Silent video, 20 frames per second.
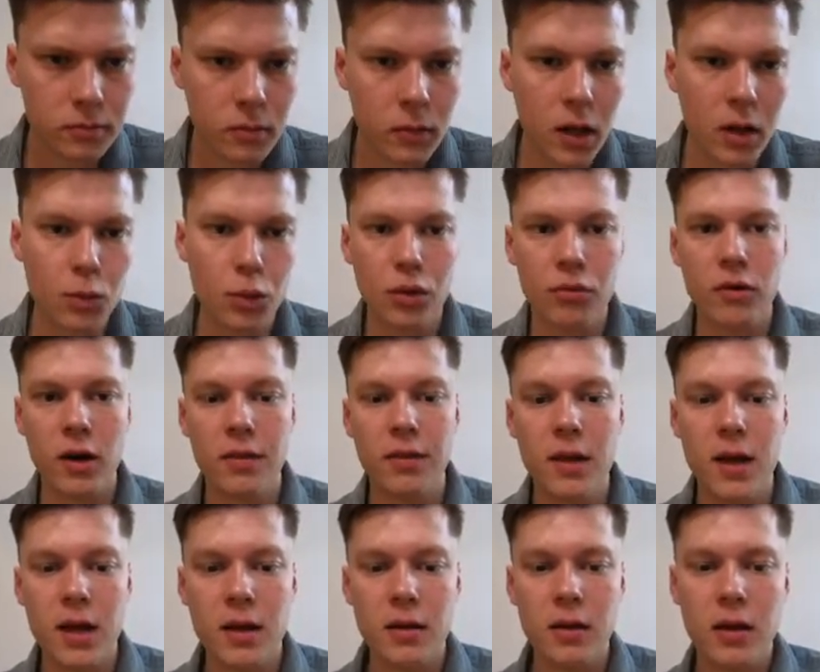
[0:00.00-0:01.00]
and we run
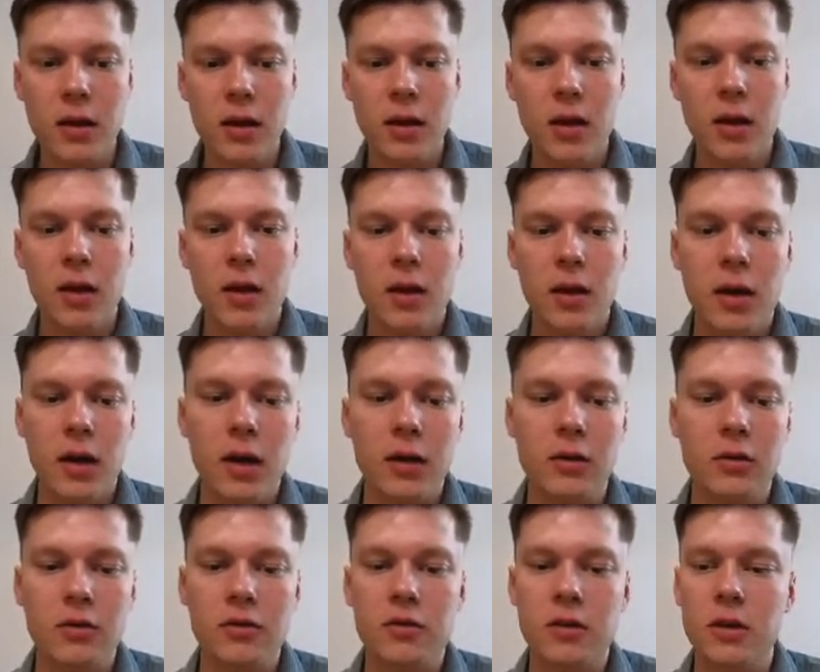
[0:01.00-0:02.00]
that, and
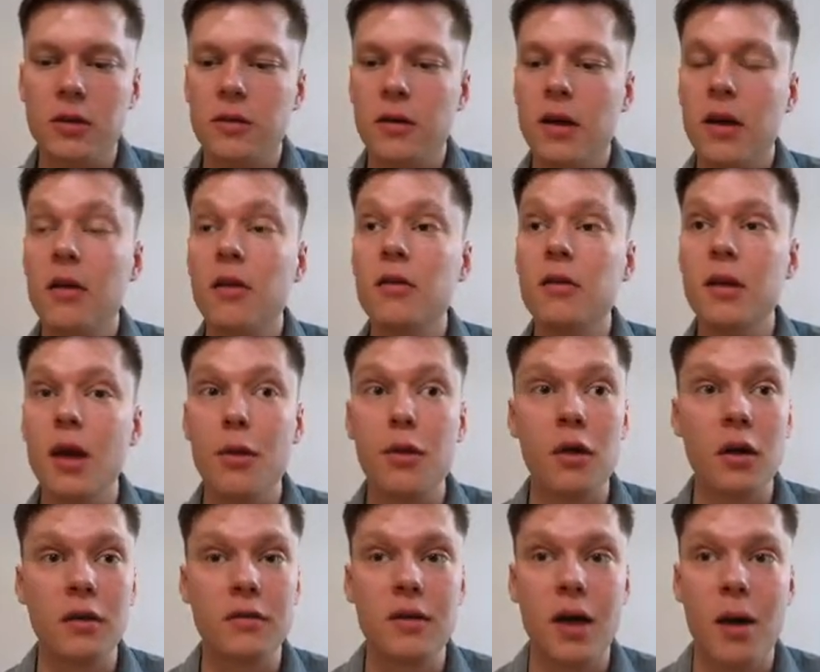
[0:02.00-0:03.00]
you see
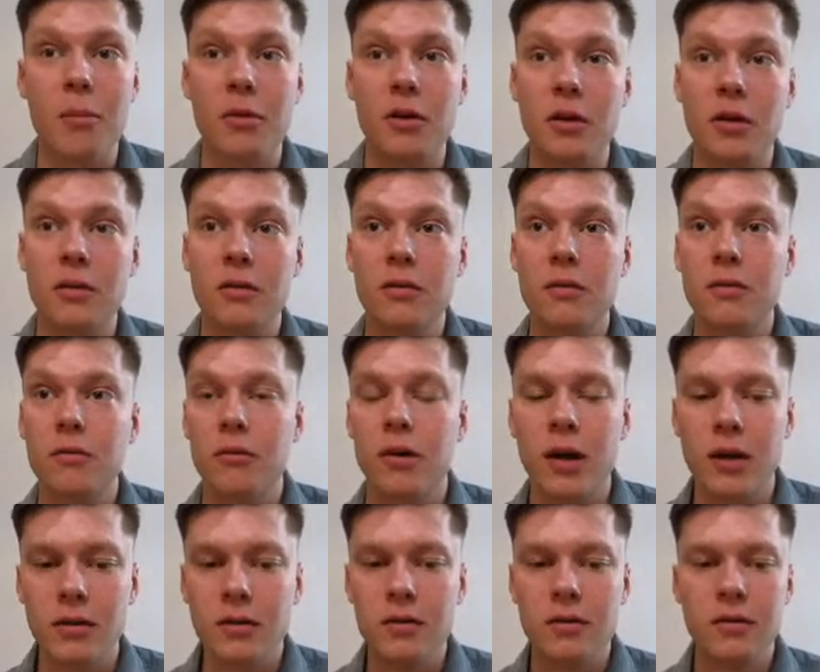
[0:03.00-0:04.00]
nothing is happening,
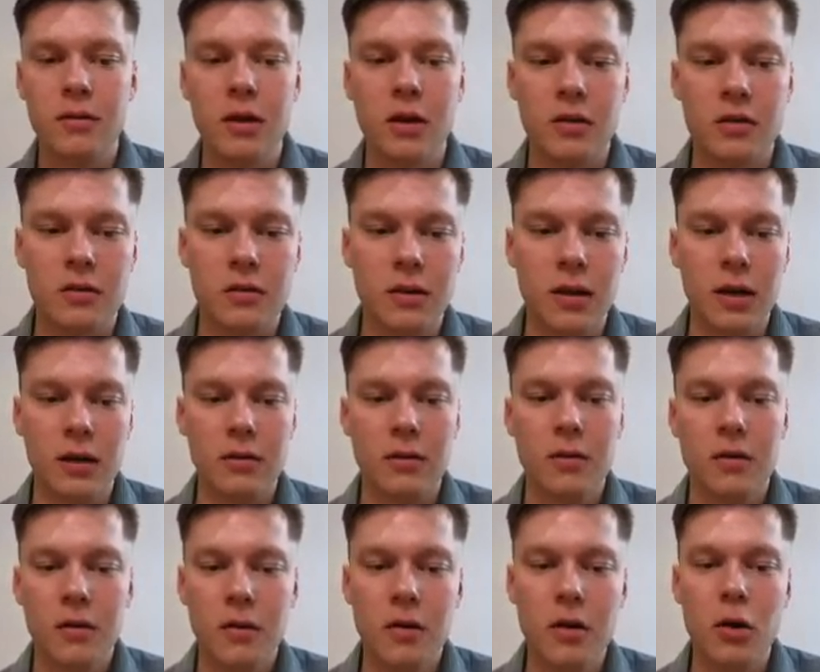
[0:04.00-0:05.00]
right? There's like
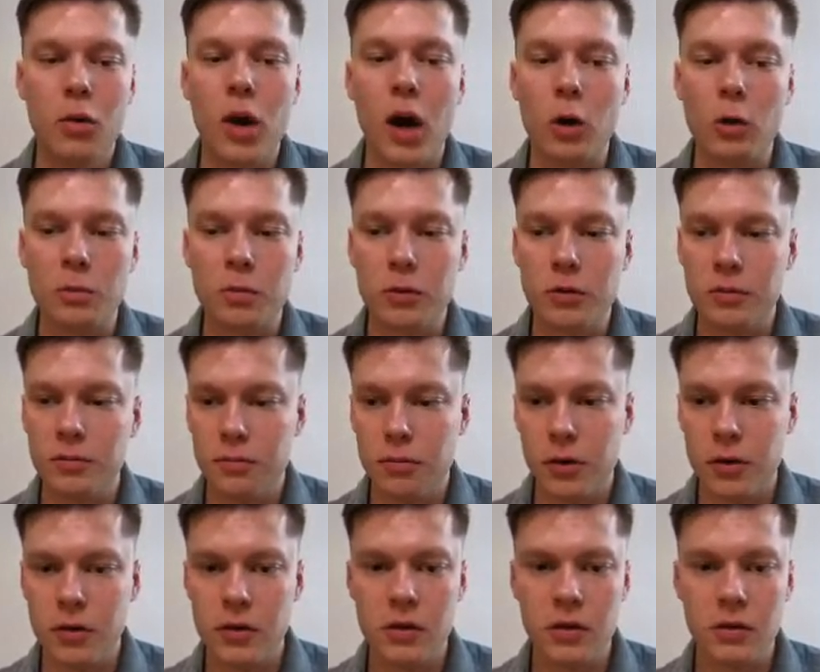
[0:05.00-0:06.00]
no output
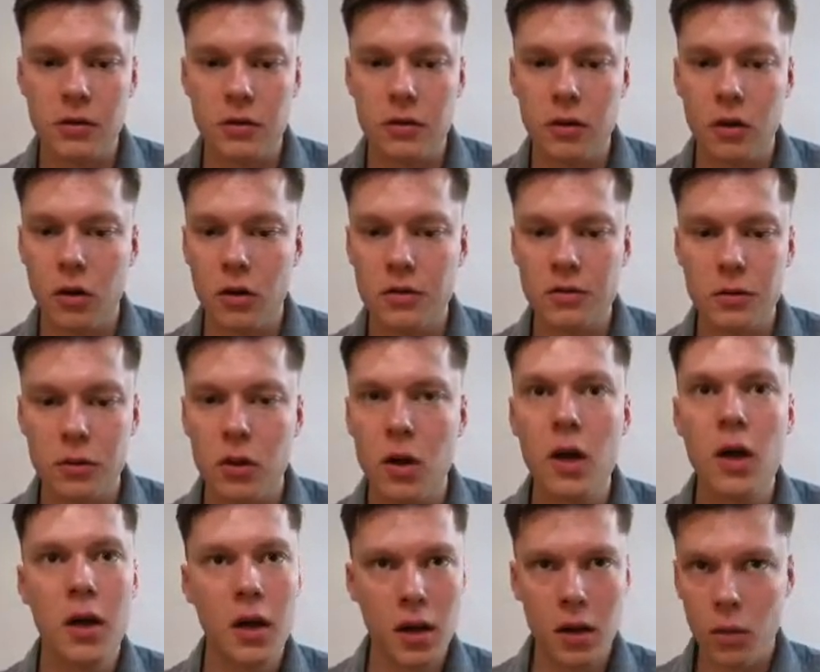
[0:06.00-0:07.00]
printed into the console
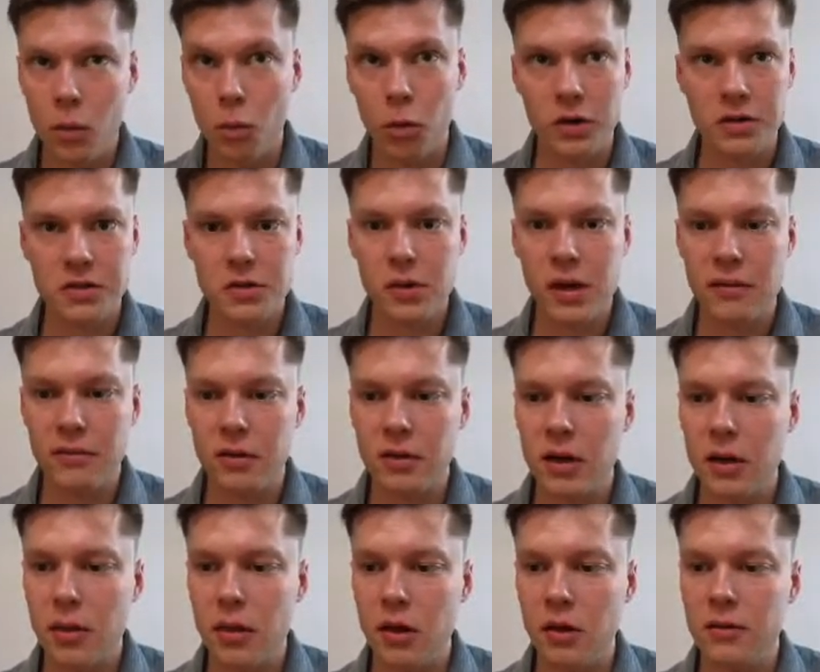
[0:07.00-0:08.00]
whatsoever.
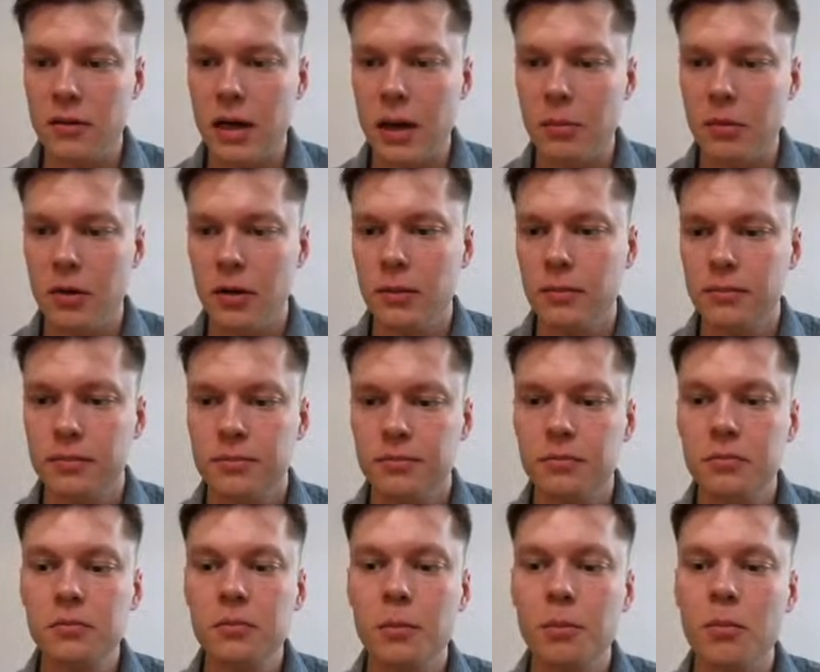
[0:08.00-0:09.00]
Nothing is happening.
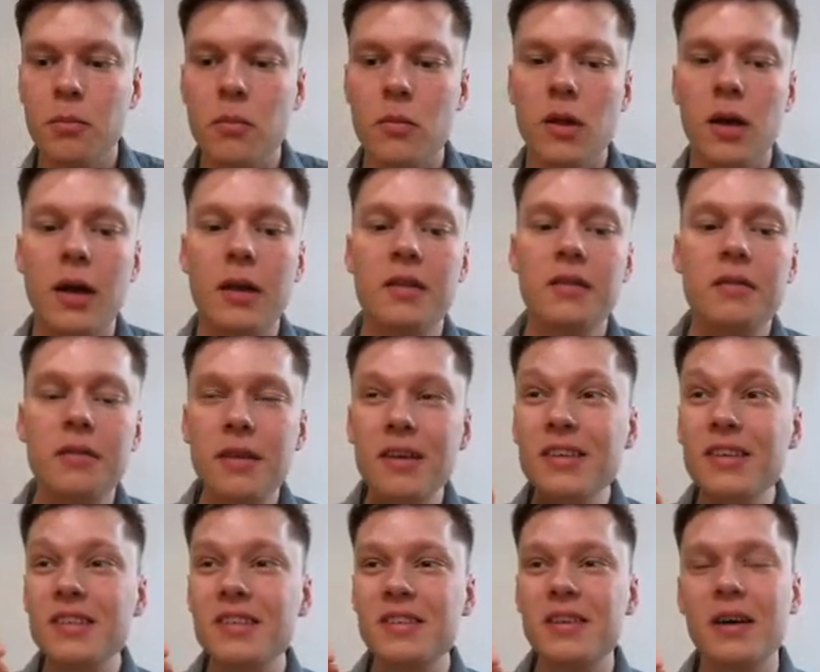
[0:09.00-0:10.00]
And this
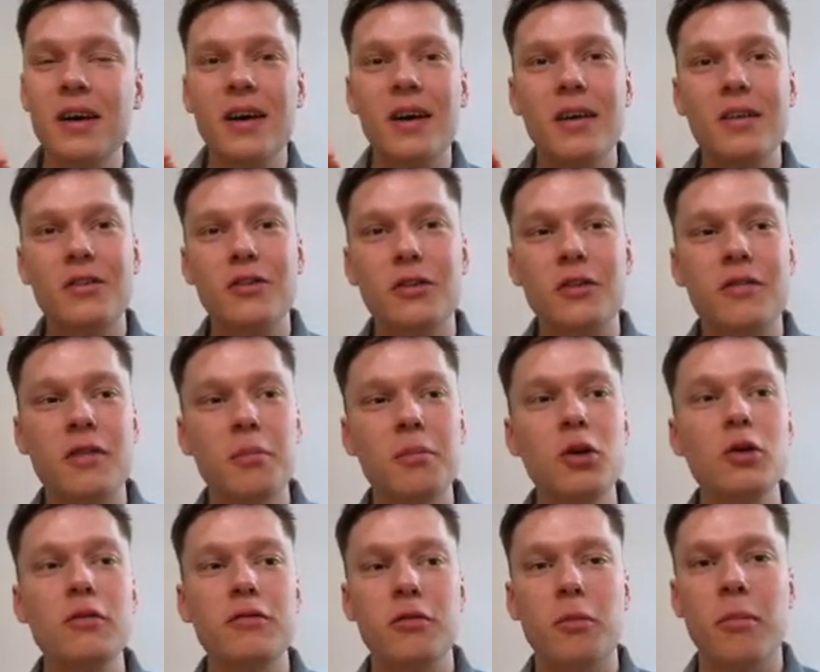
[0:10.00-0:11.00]
is the sort of the
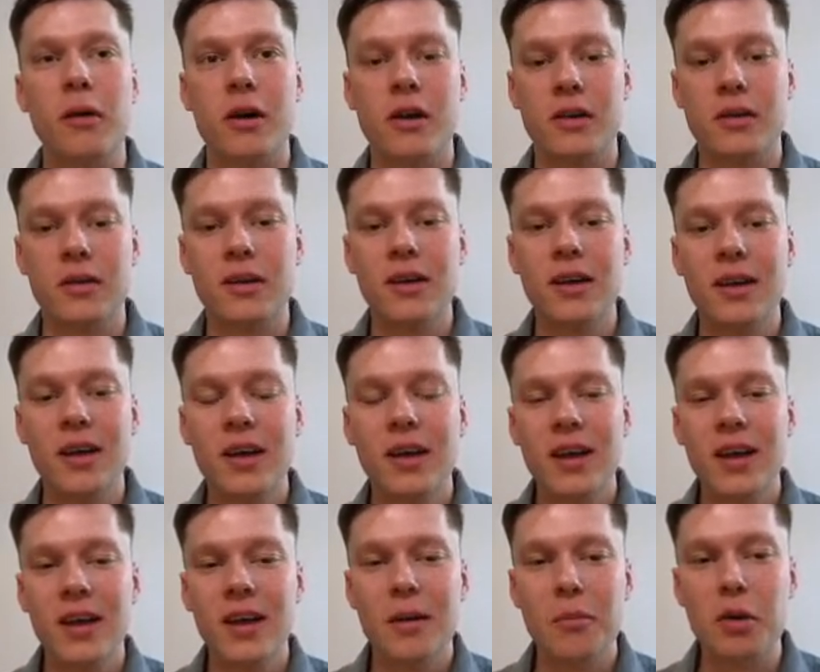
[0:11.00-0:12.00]
beautiful part,
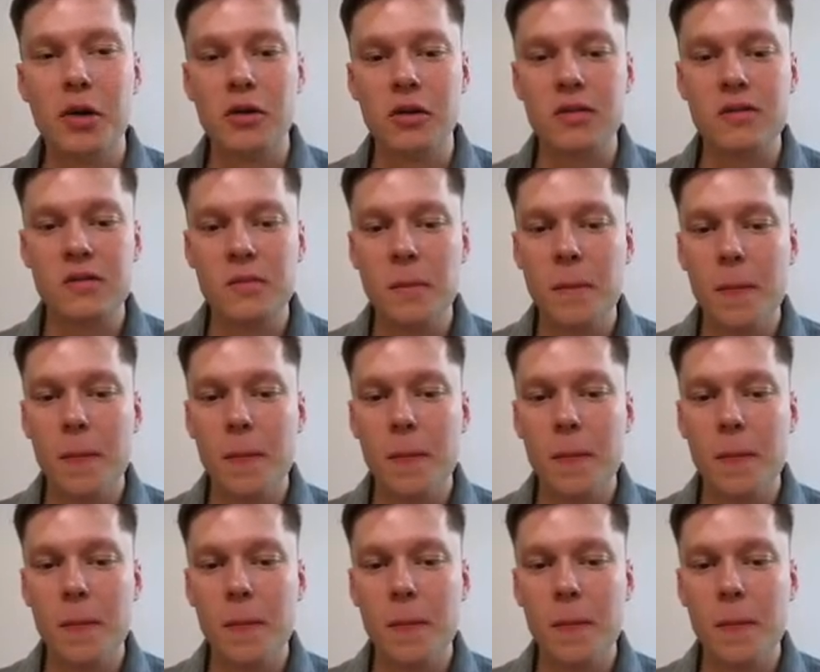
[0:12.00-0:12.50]
because